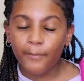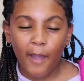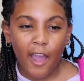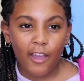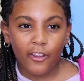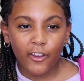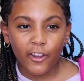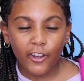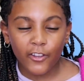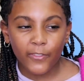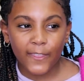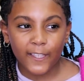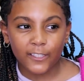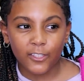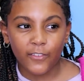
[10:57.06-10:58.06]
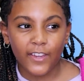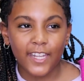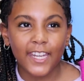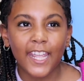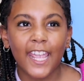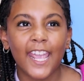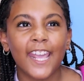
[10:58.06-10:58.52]
bought her things
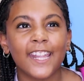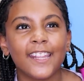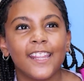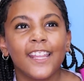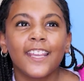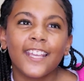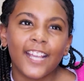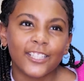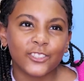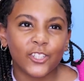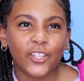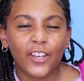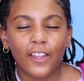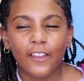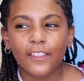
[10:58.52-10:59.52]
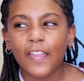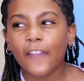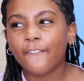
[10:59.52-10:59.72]
already. And yesterday,